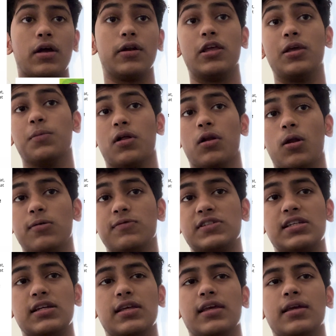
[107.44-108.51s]
Neema loves
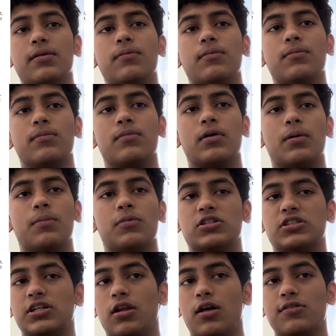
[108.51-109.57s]
to eat, but
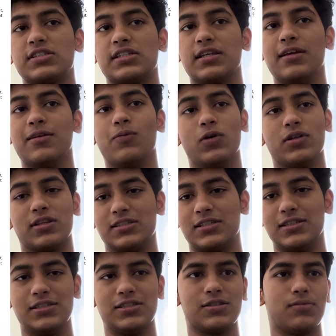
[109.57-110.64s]
she loves to eat with the
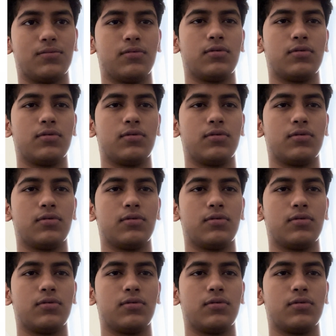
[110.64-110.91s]
season.